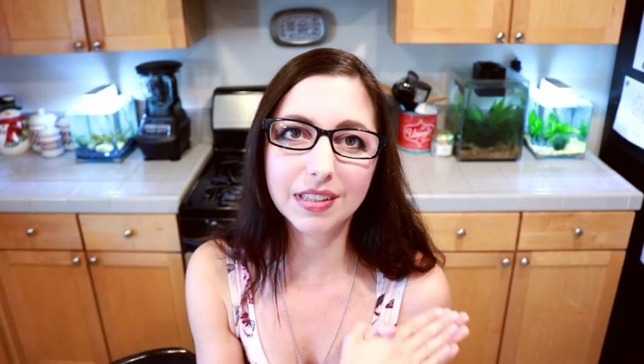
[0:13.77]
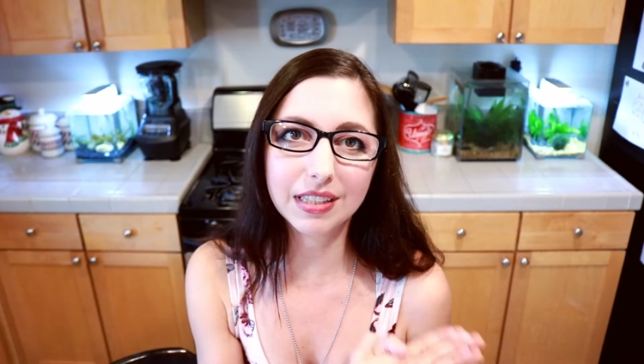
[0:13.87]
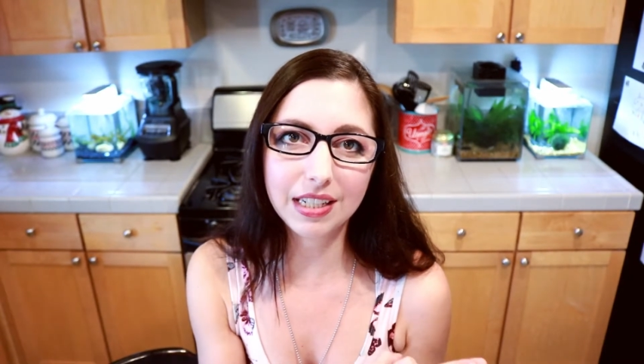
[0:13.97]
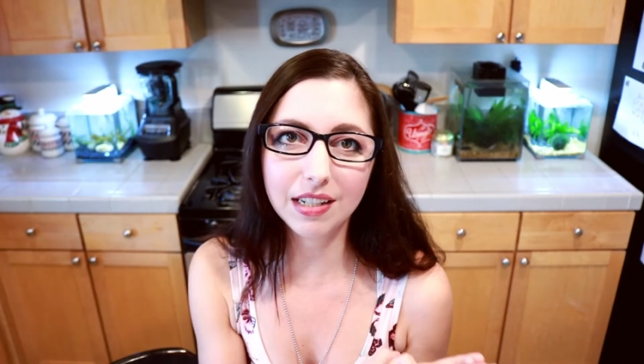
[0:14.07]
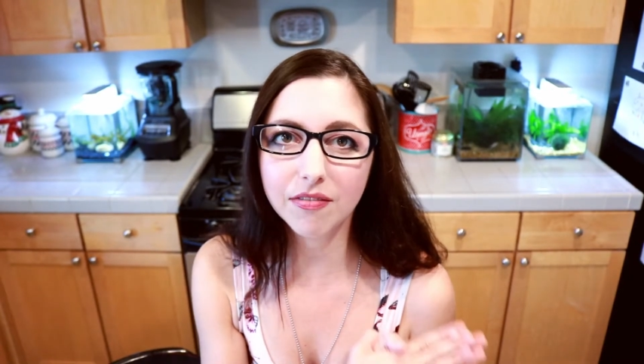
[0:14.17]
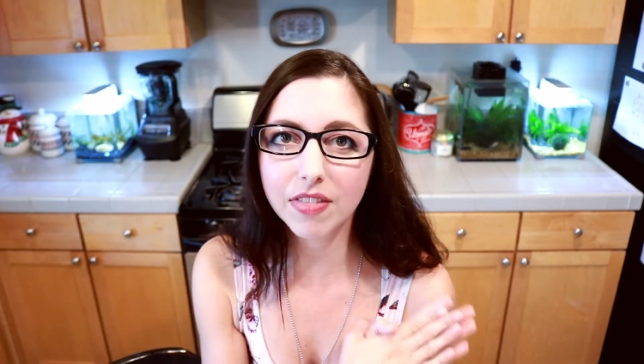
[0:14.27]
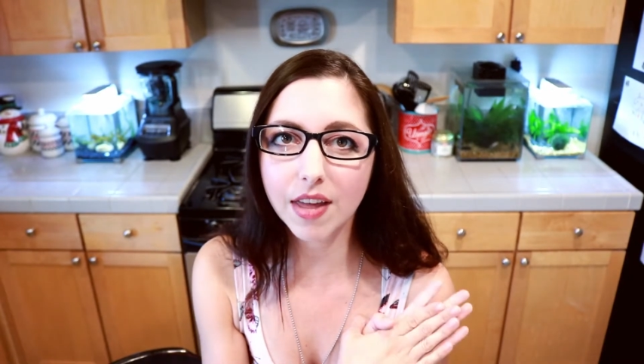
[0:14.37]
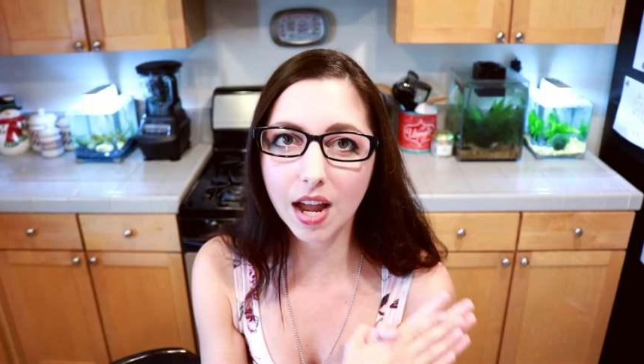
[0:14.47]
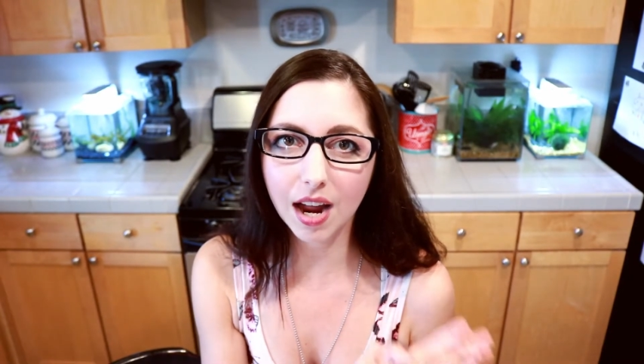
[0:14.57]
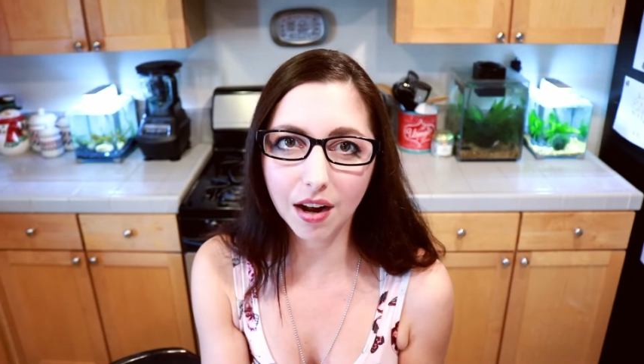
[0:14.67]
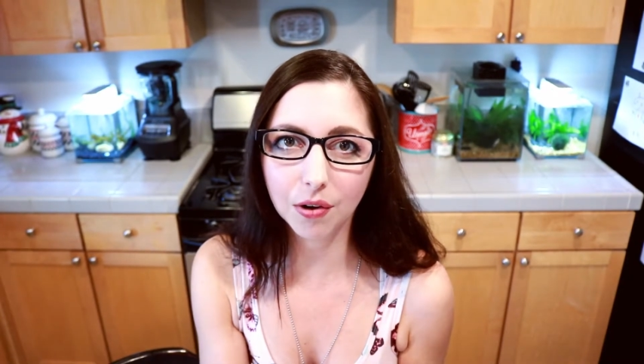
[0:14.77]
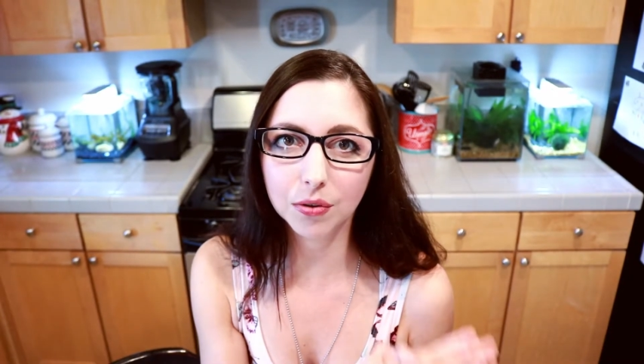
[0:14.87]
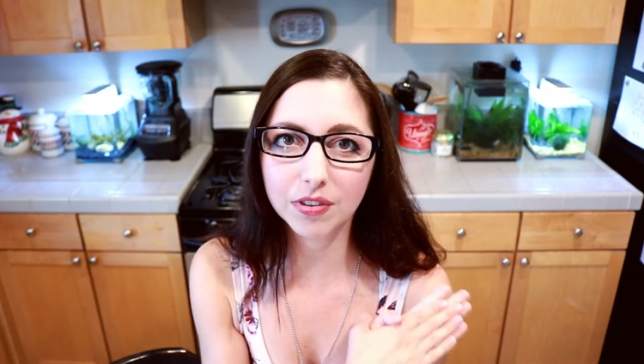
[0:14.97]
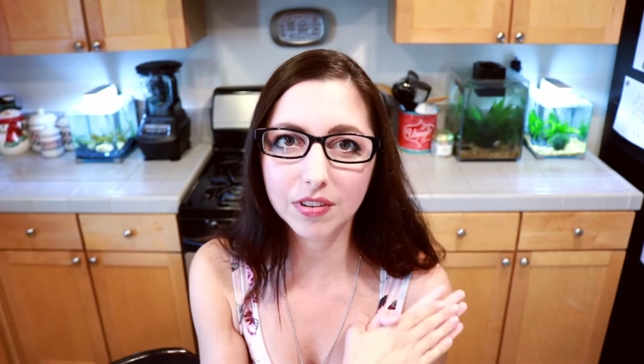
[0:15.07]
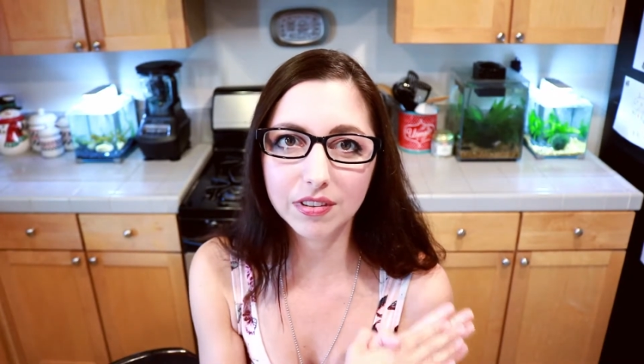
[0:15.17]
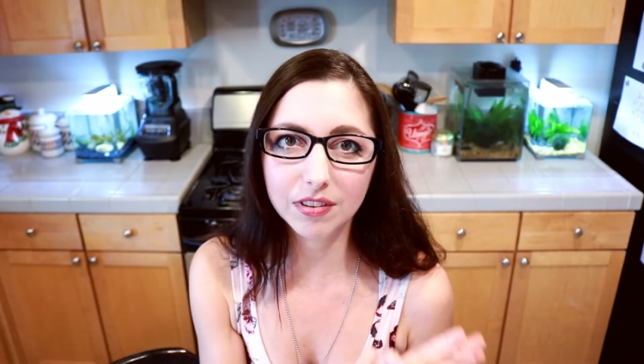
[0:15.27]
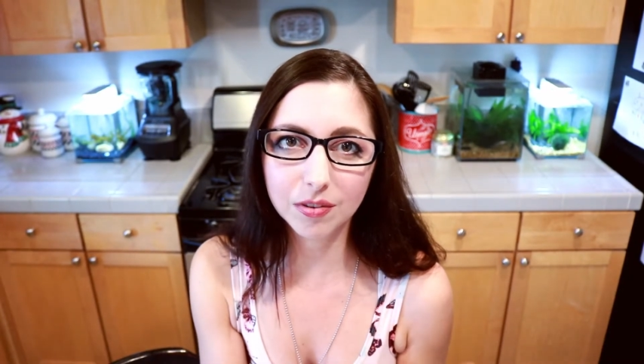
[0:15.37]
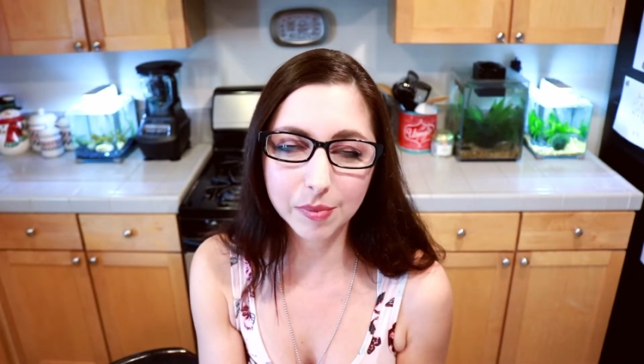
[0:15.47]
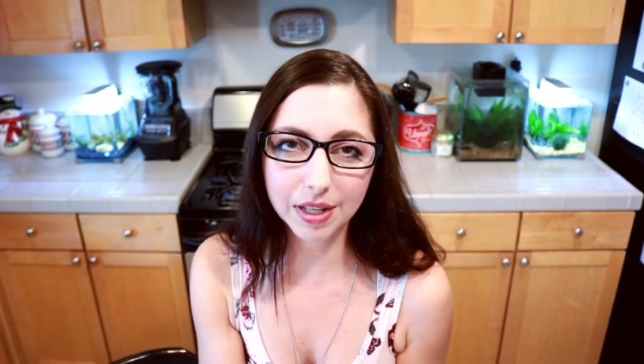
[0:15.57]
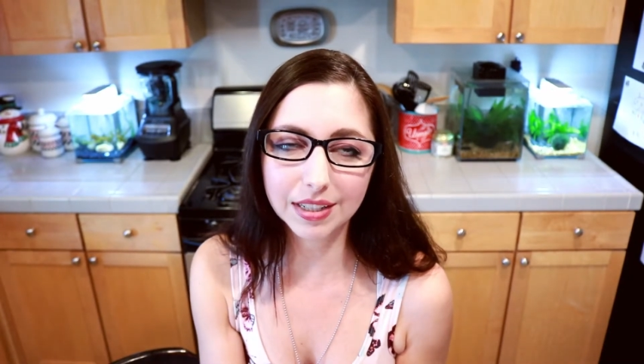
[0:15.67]
leave the house
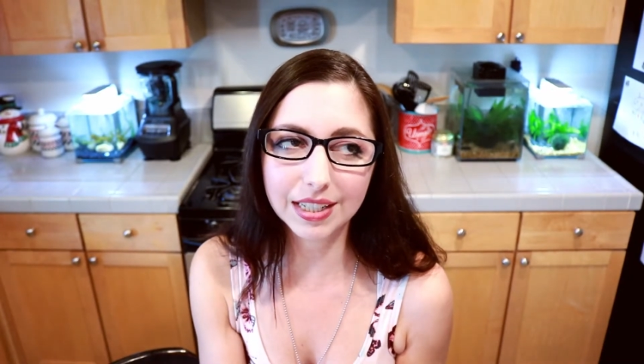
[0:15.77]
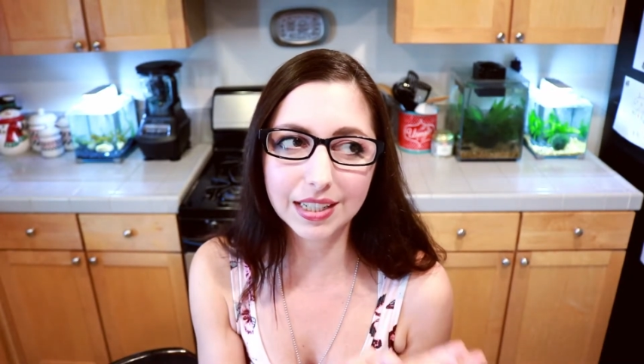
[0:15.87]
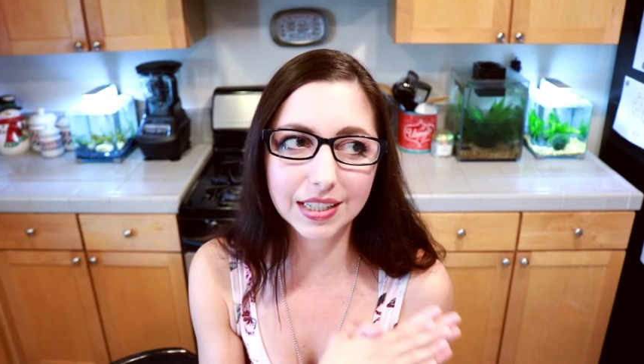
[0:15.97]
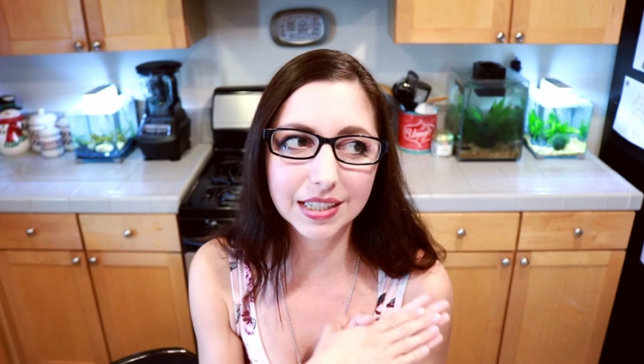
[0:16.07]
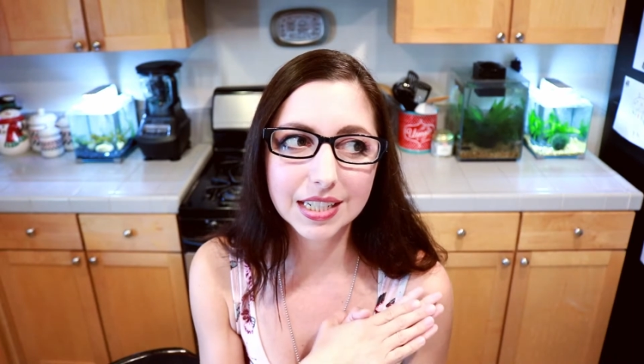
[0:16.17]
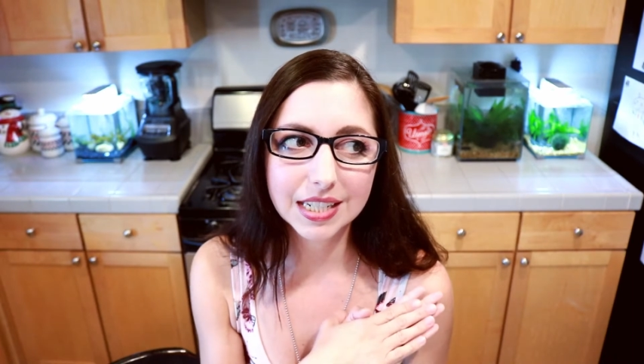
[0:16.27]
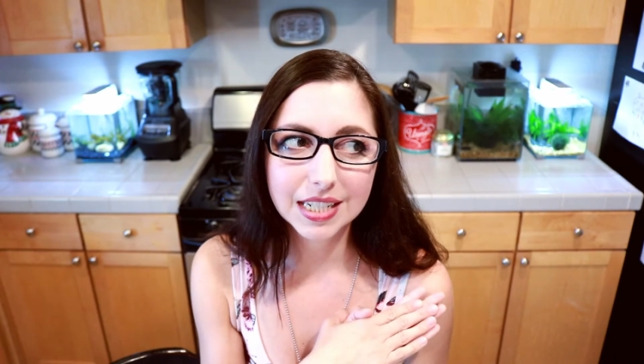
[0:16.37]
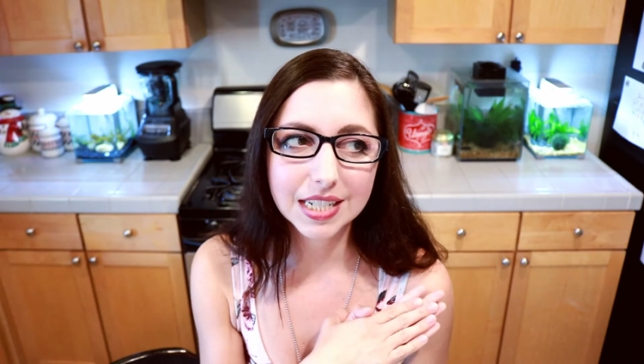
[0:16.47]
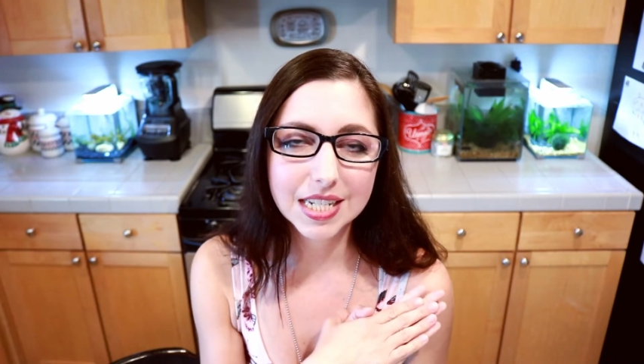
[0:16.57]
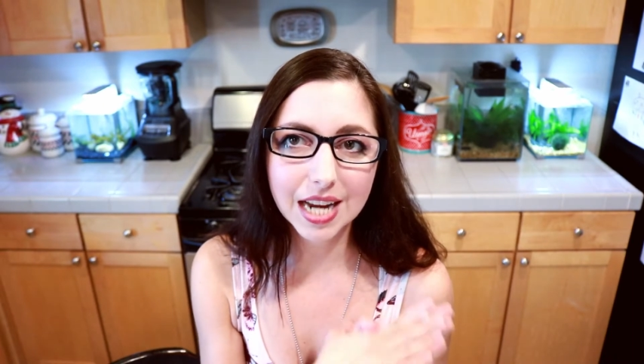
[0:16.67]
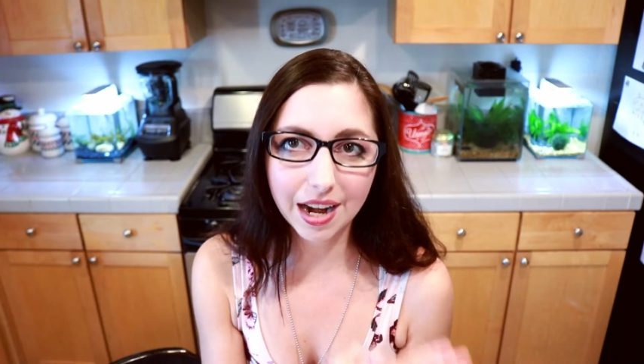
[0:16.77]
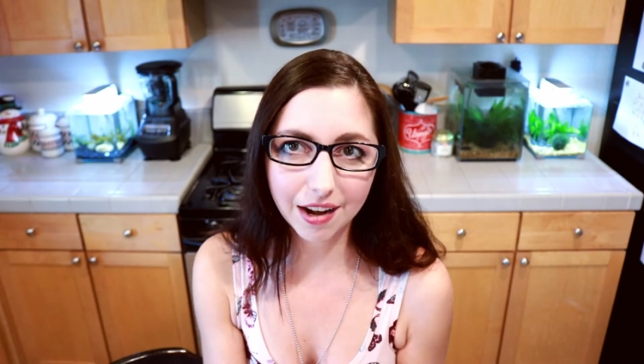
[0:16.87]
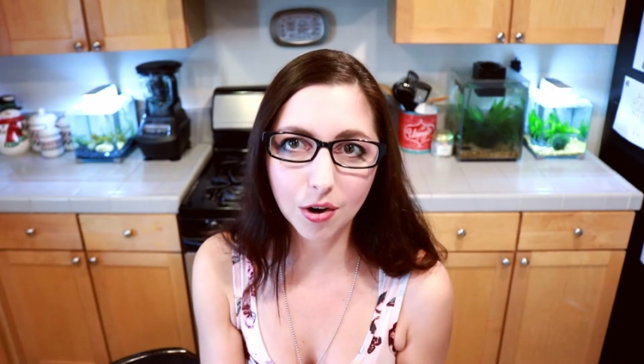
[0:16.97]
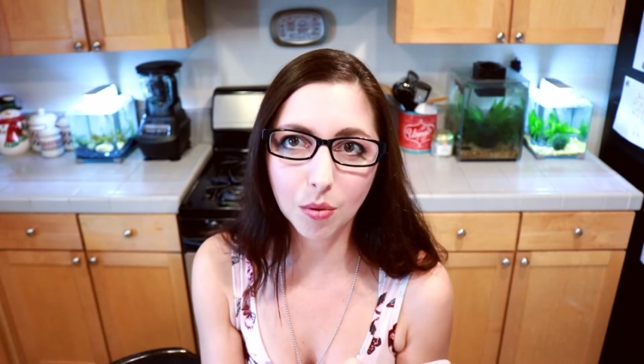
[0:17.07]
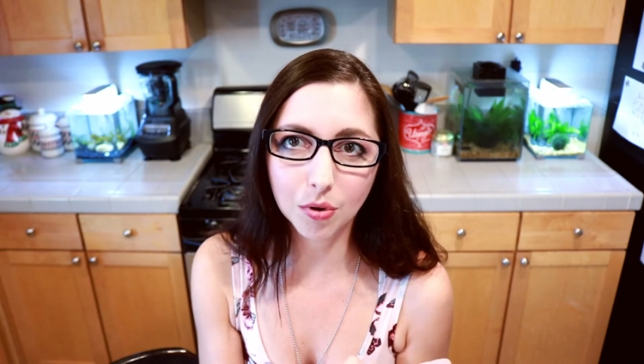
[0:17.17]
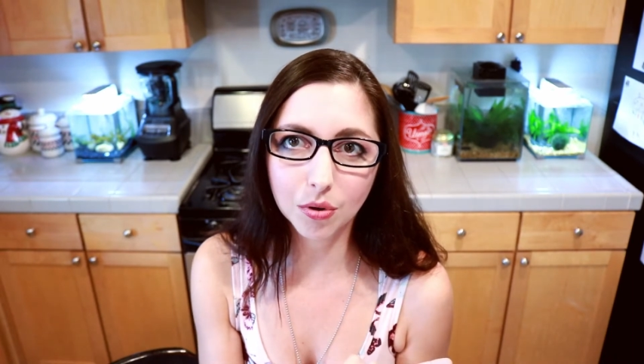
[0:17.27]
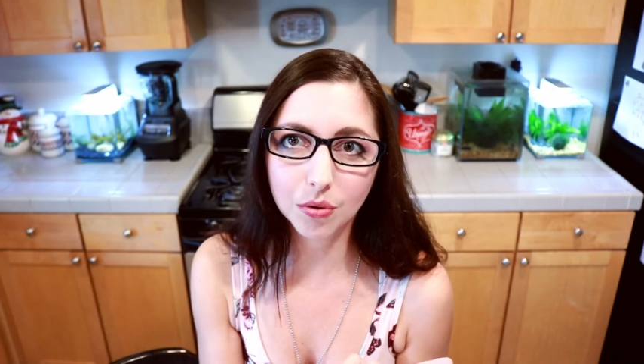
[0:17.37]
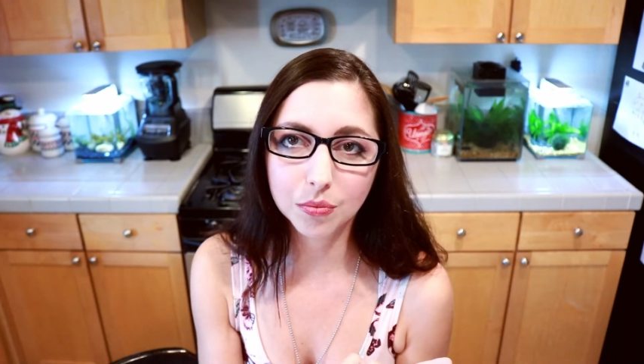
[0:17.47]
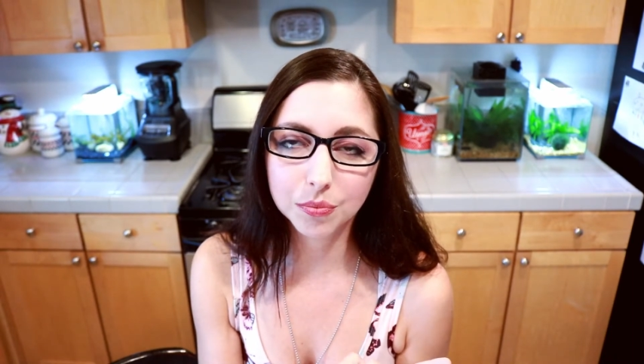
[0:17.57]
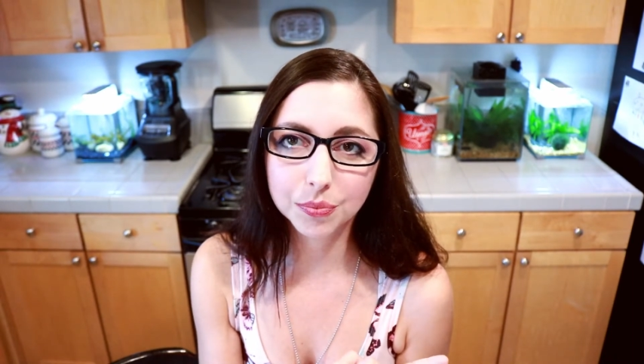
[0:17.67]
smelling terrible.